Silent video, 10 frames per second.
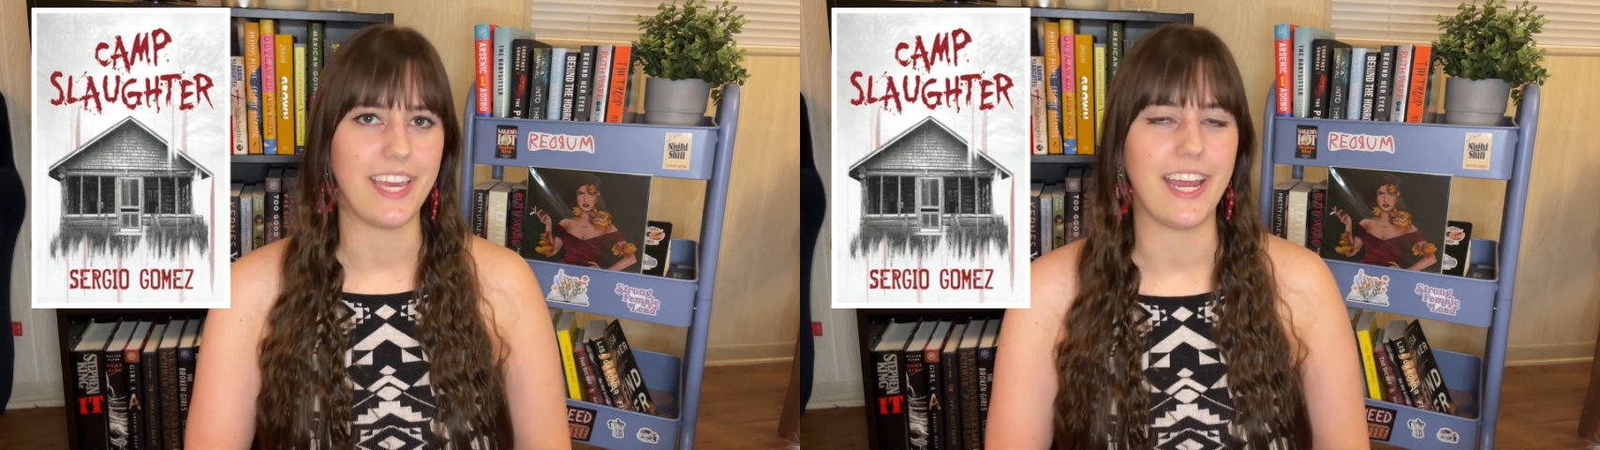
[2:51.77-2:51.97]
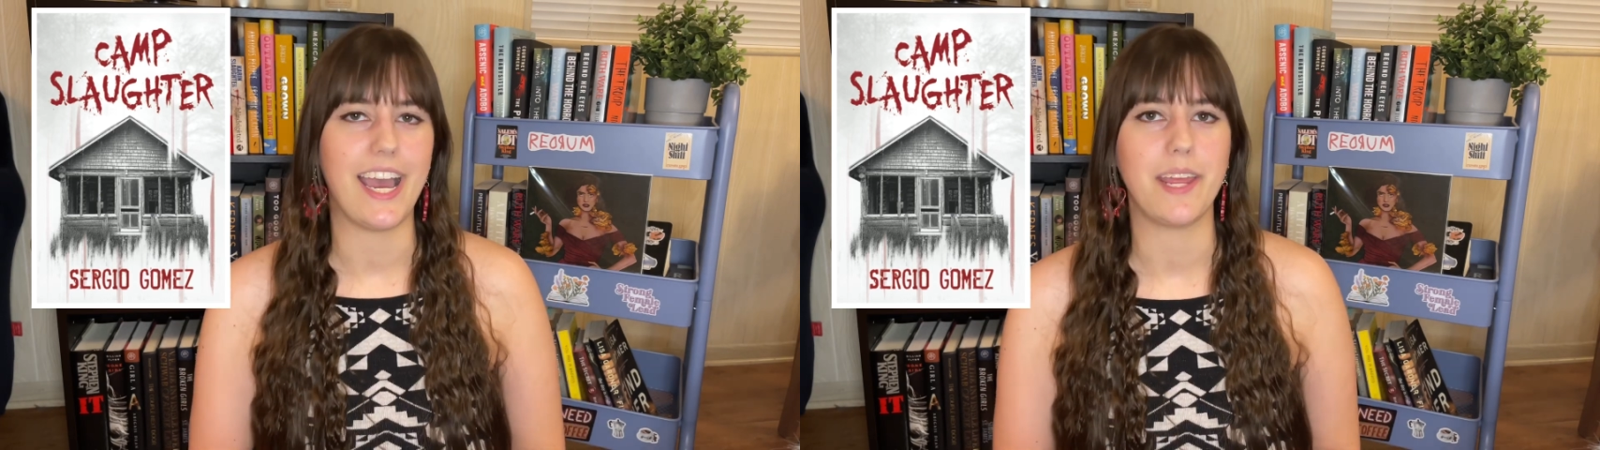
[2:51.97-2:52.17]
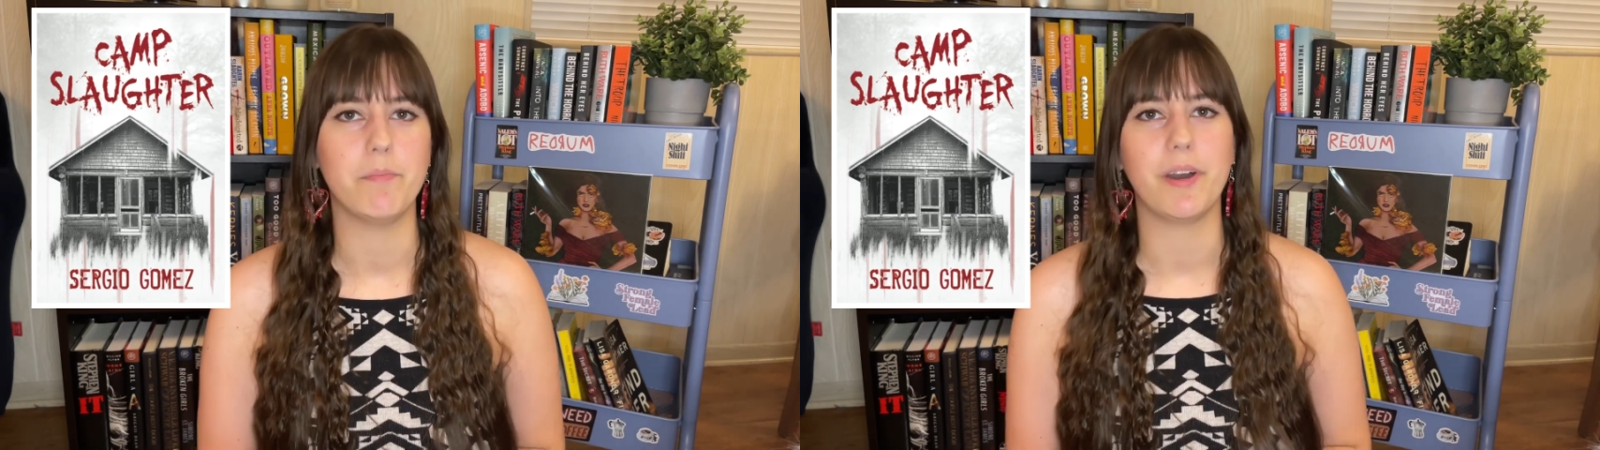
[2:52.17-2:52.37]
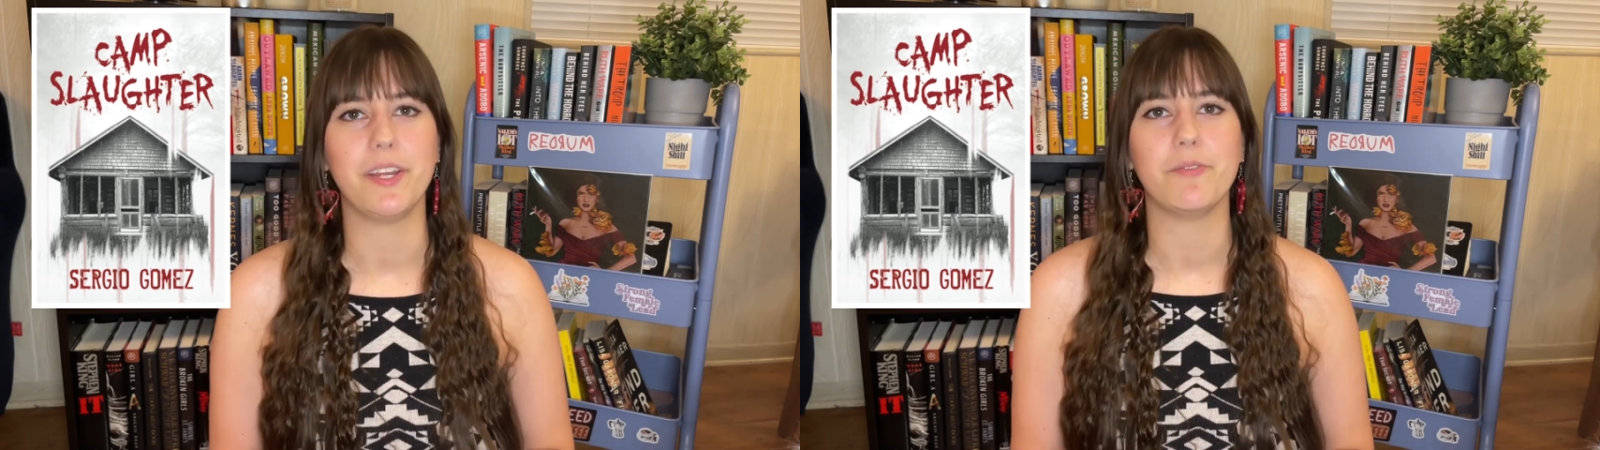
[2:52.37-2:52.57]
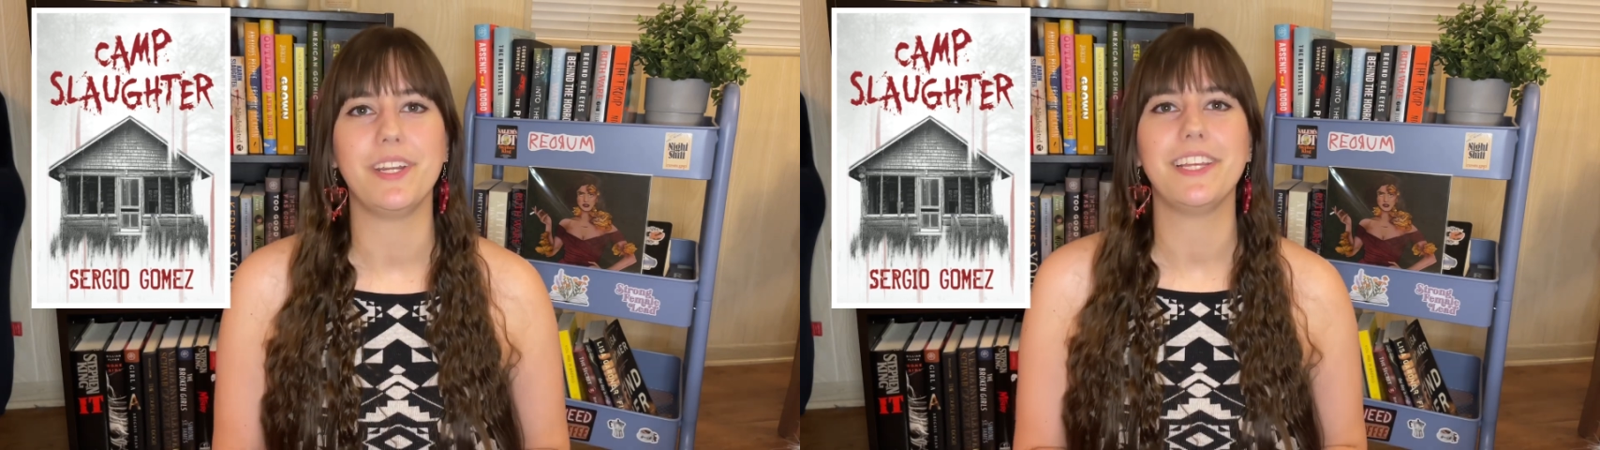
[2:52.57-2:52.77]
and I am
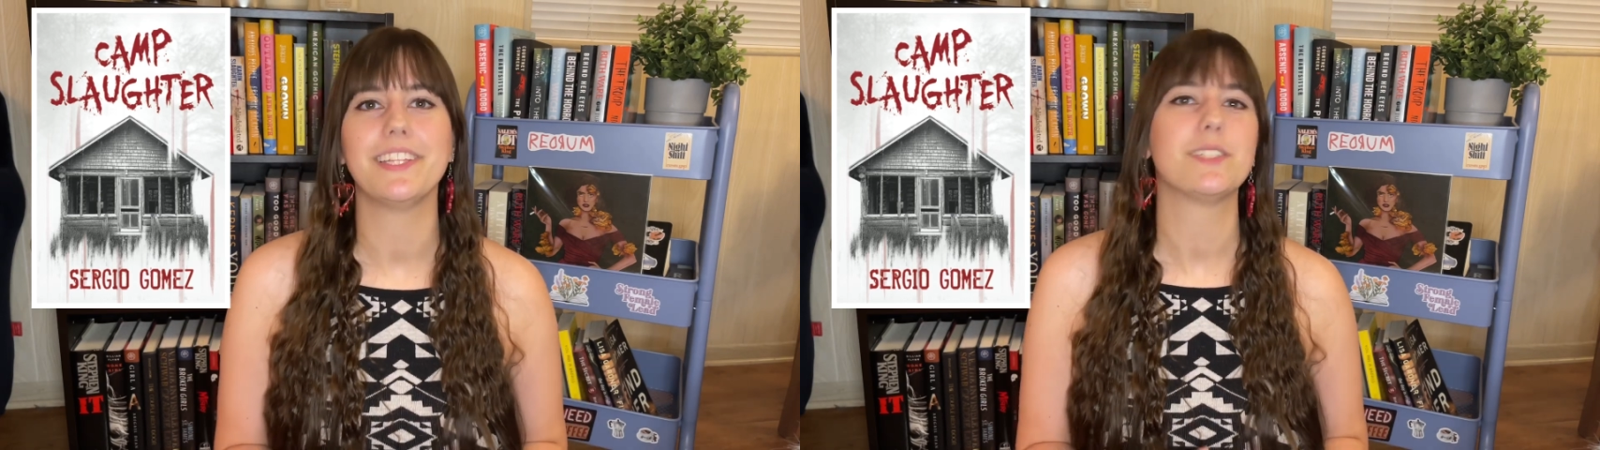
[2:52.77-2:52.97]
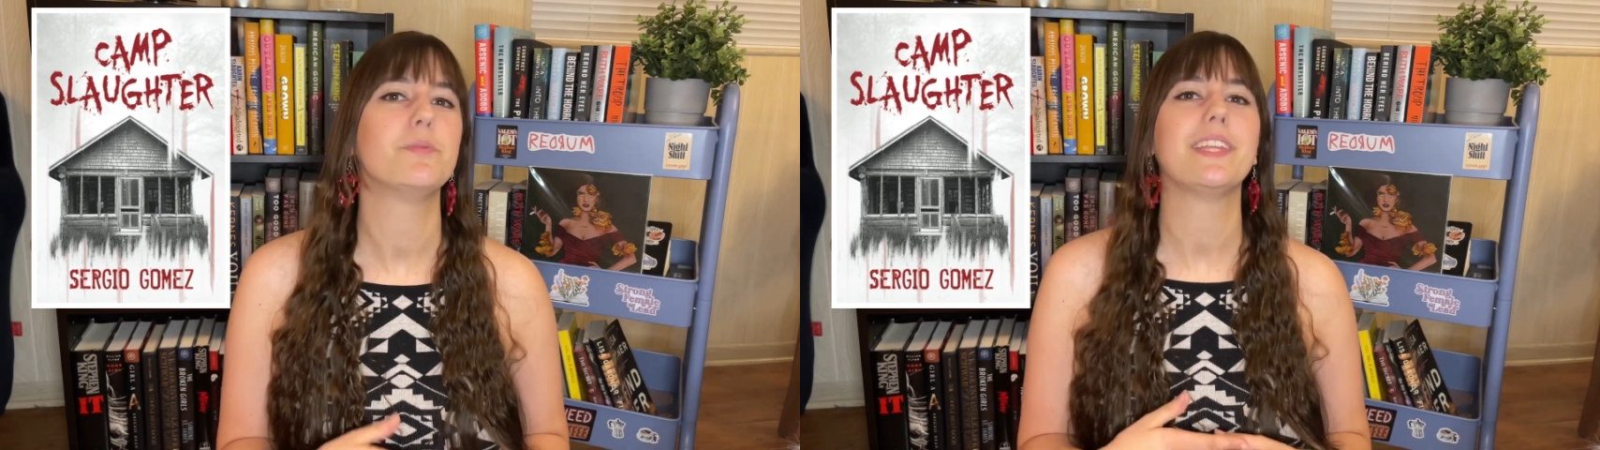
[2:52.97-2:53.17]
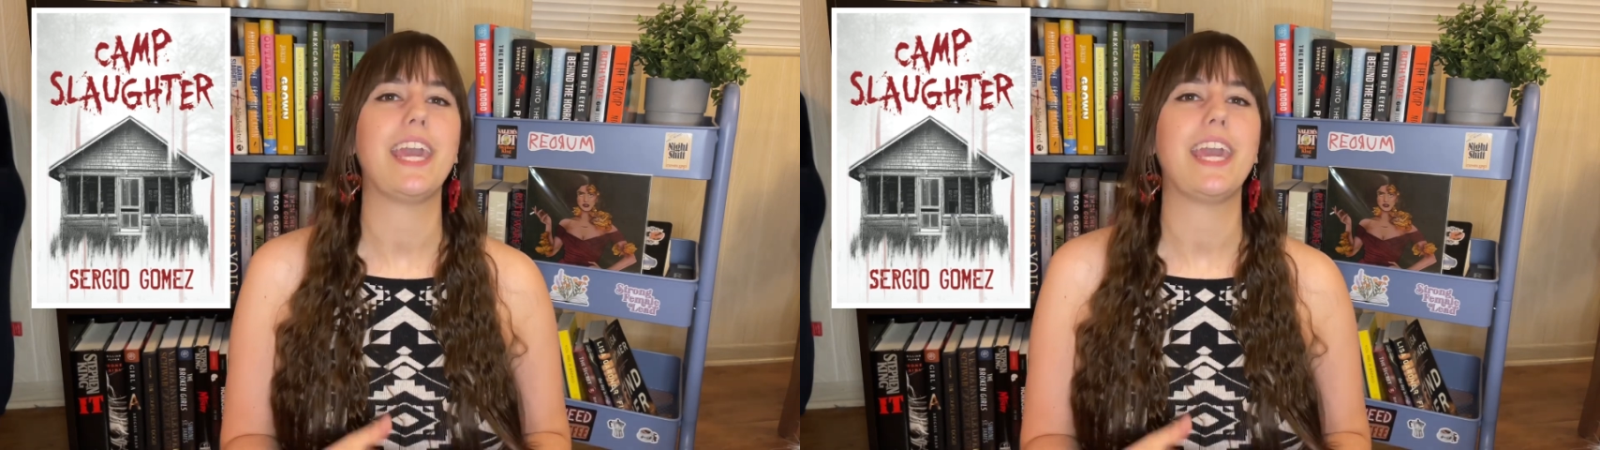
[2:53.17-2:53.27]
buddy reading this with